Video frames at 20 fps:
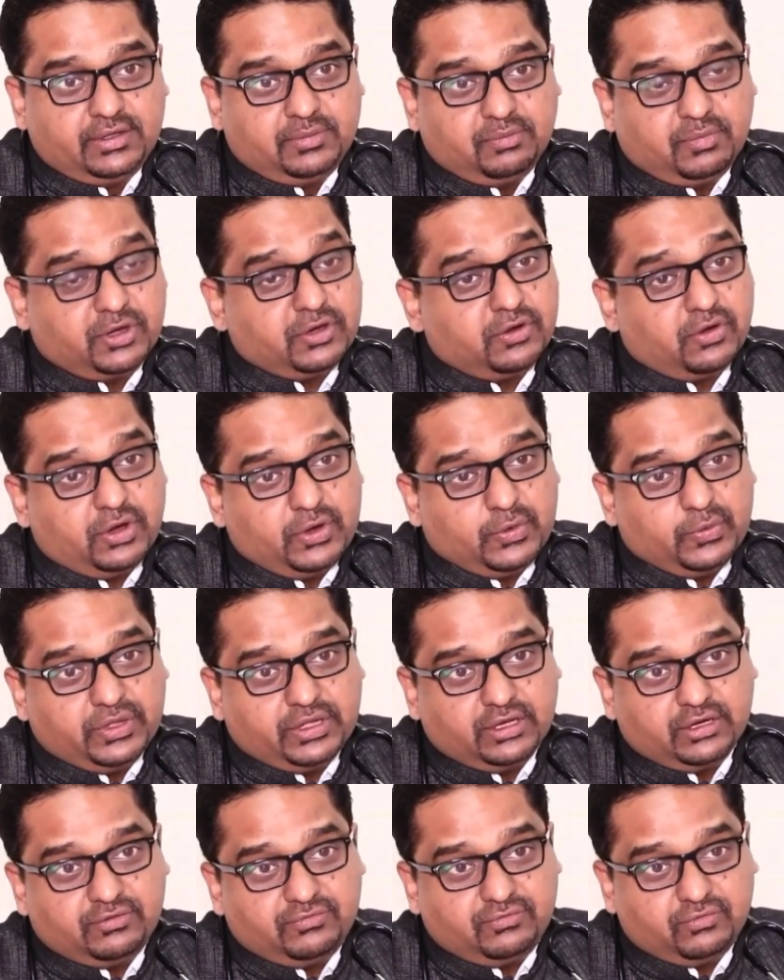but not
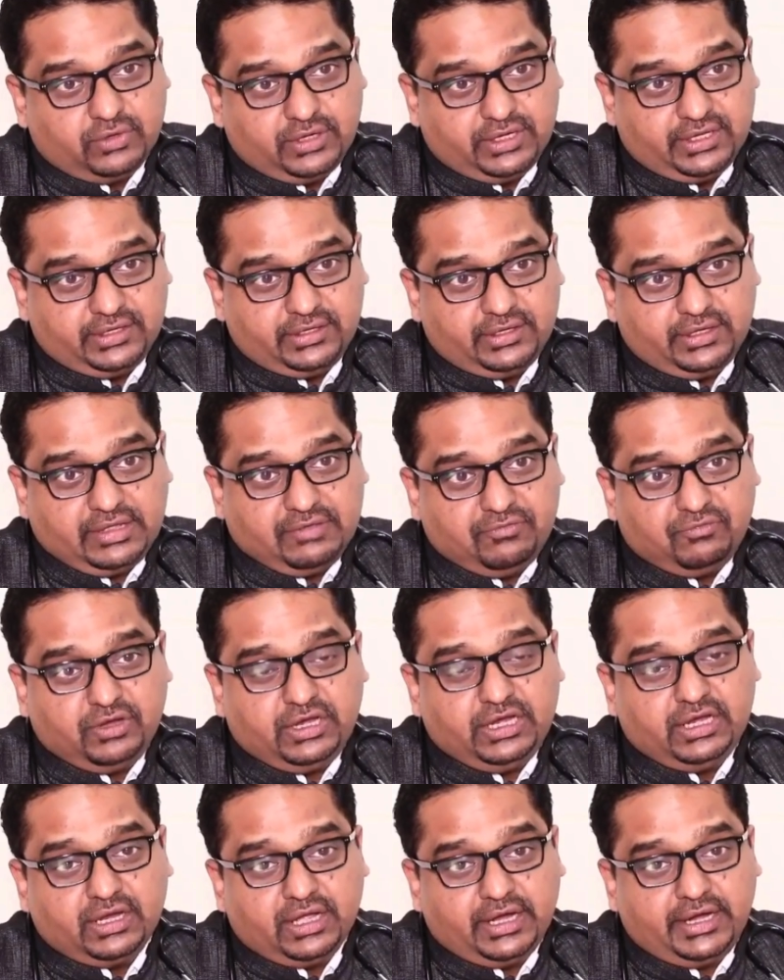doing it fully. Every
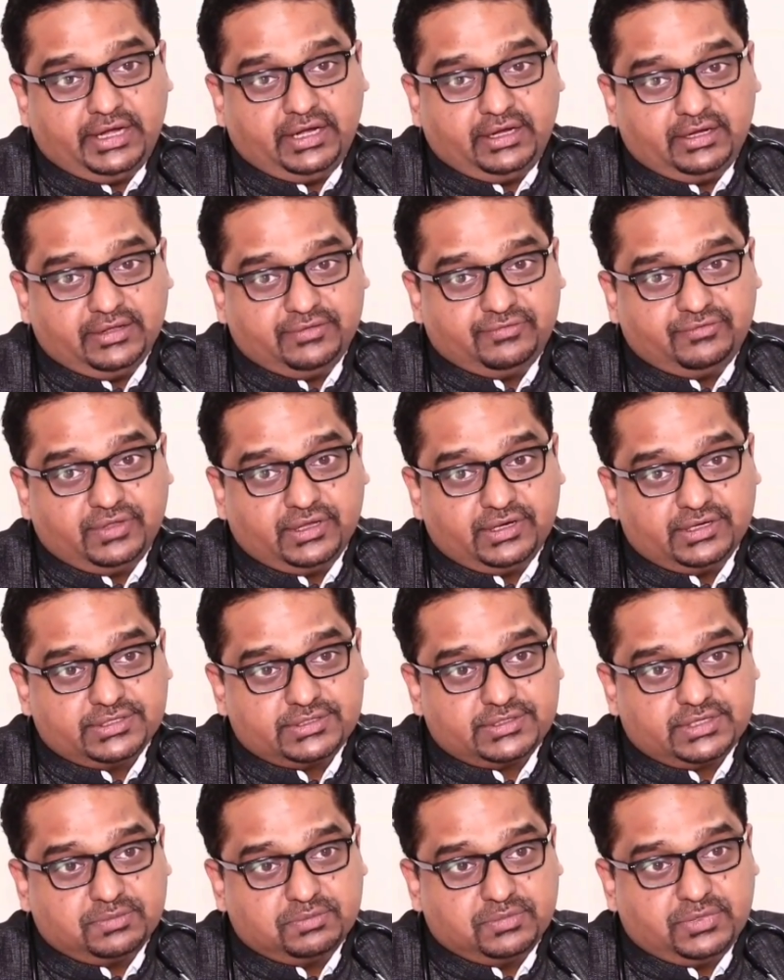night, if there is
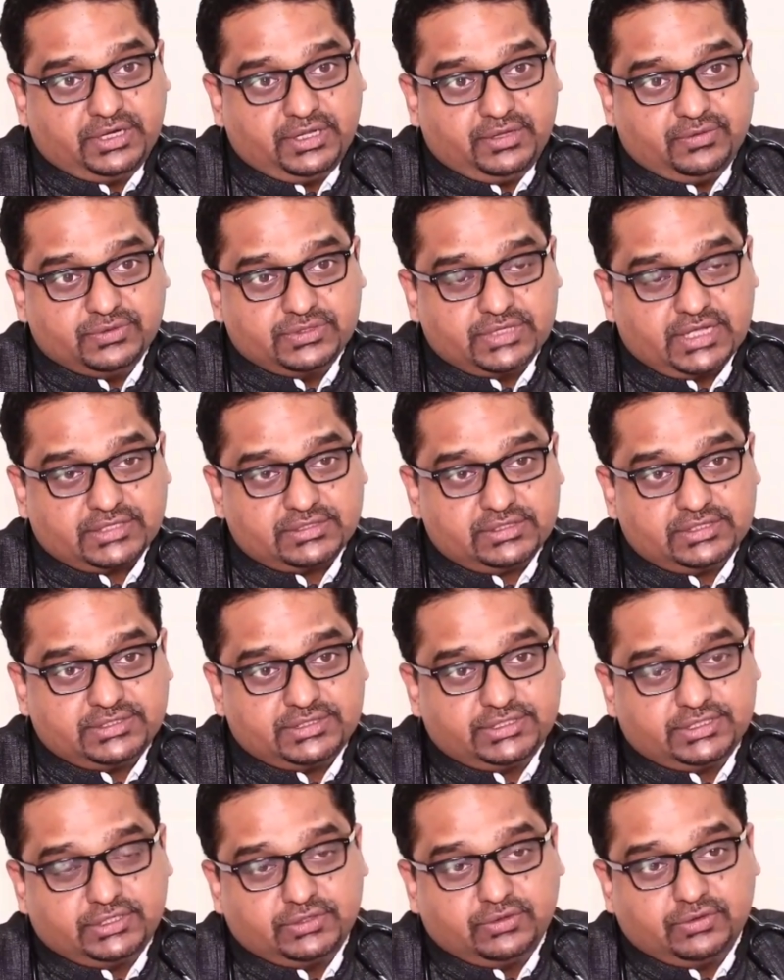somebody who's actually
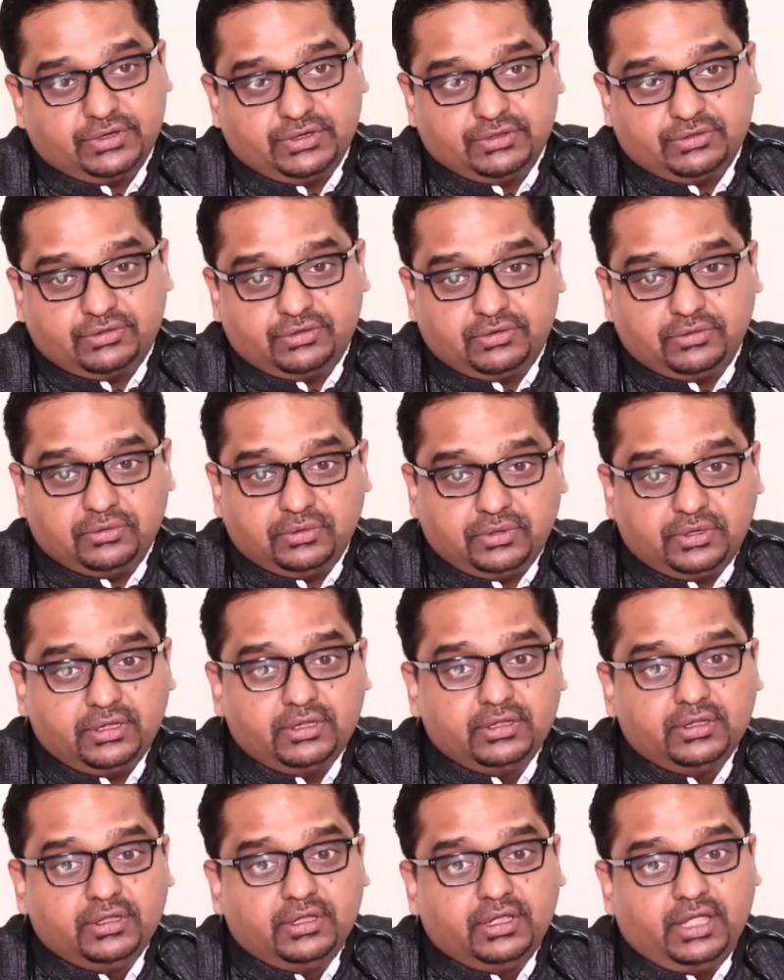sitting on your throat
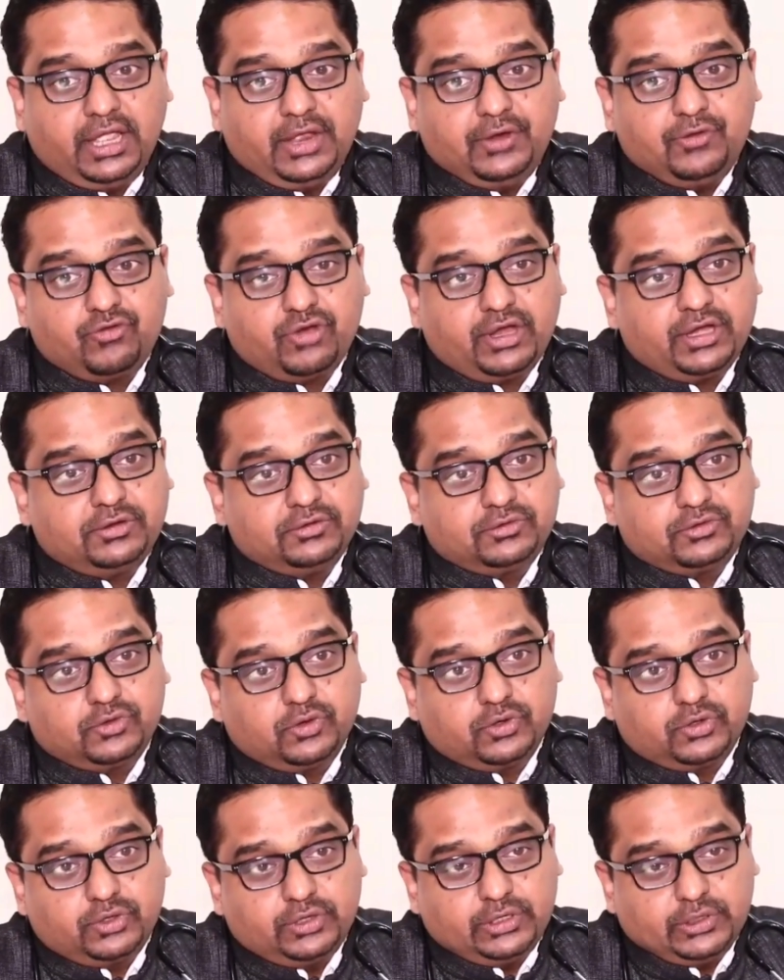and trying to
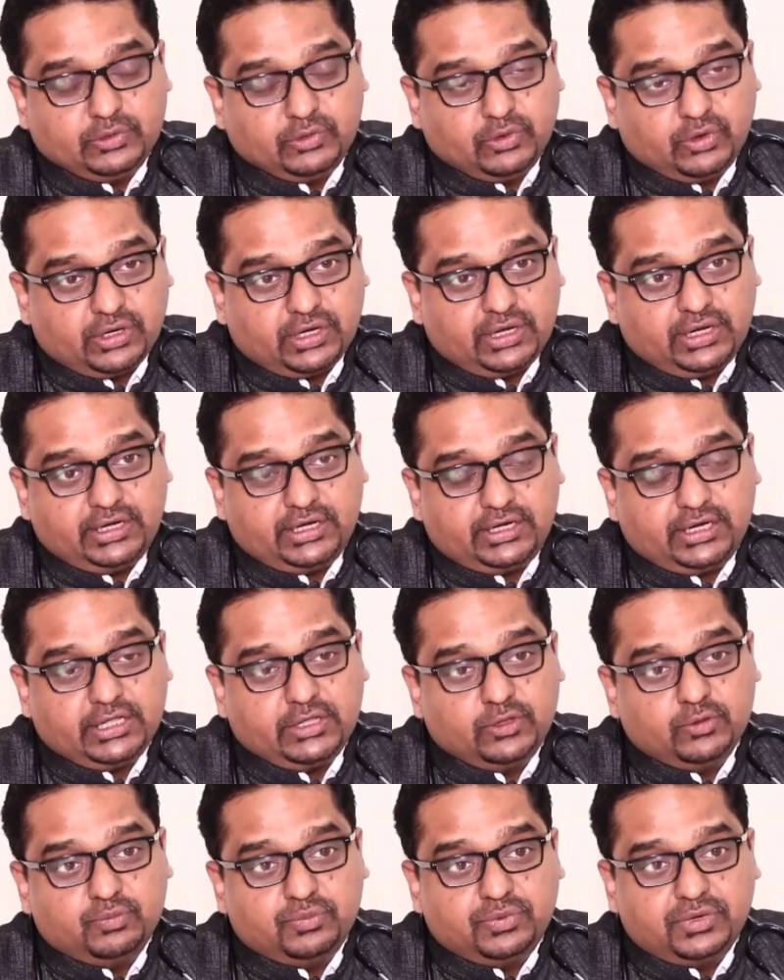throttle you, not letting
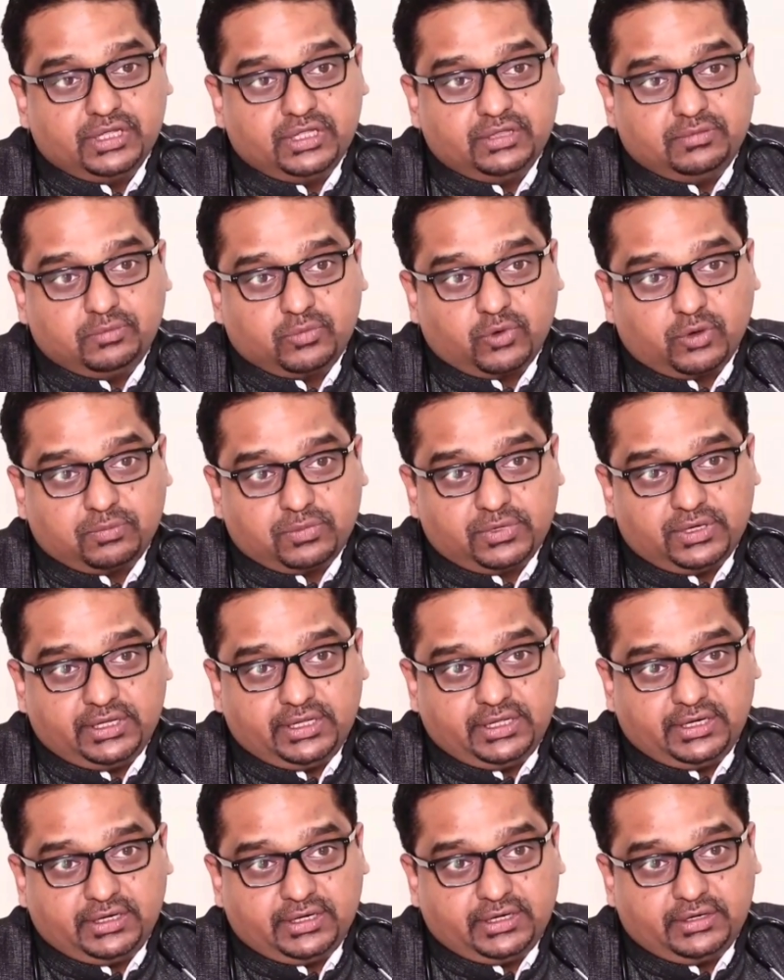you breathe
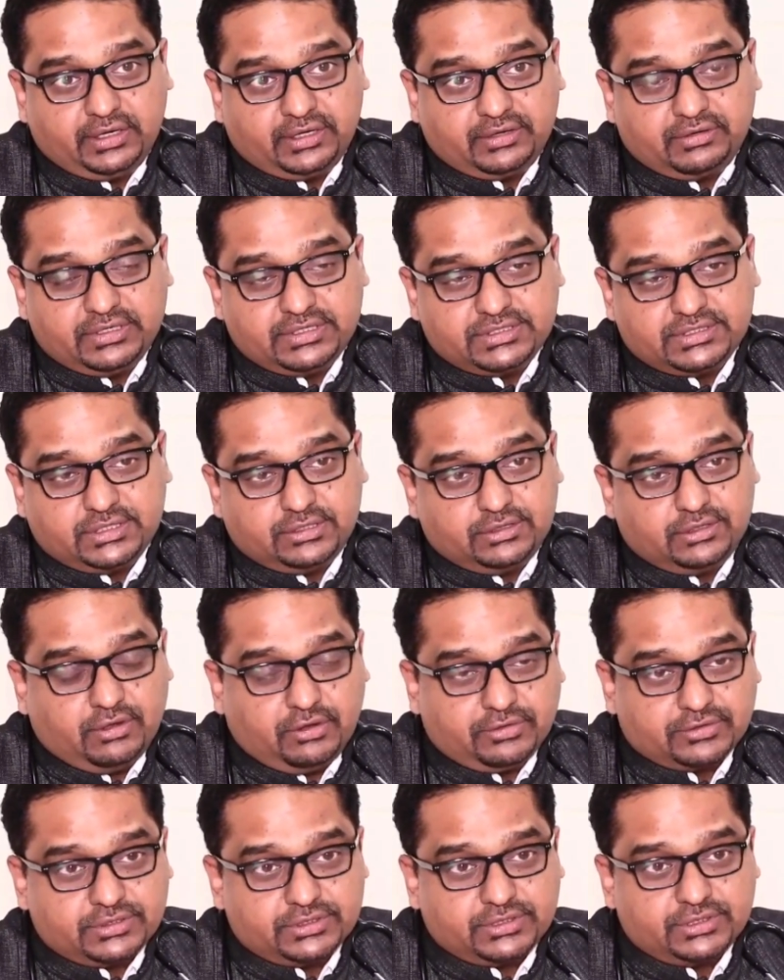properly and decreasing the
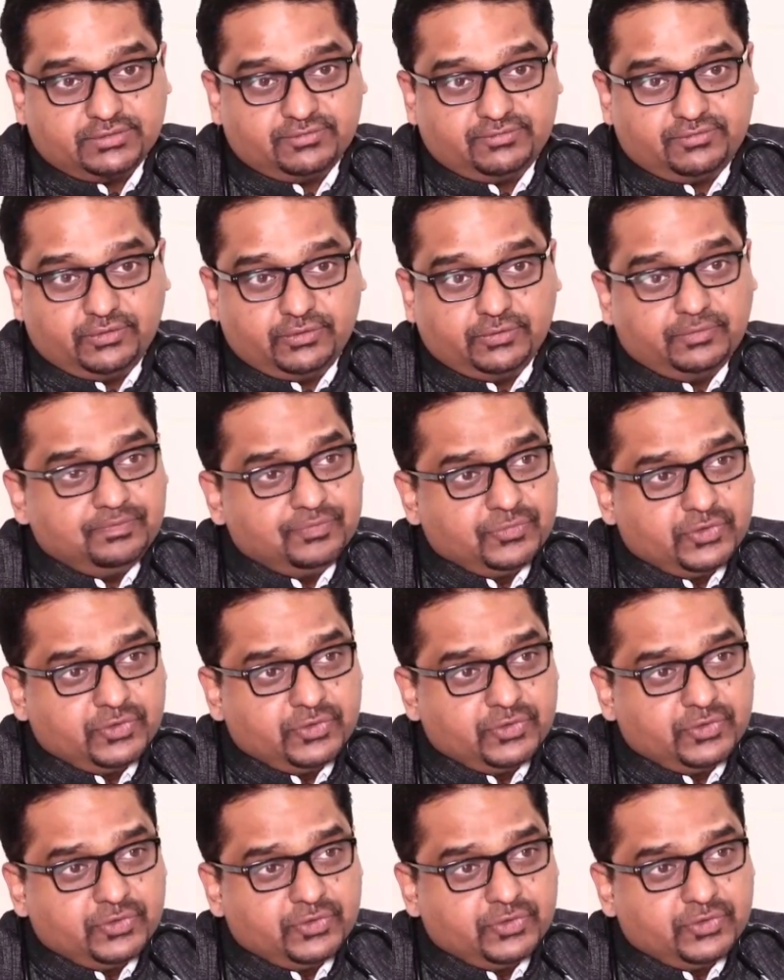oxygen flow.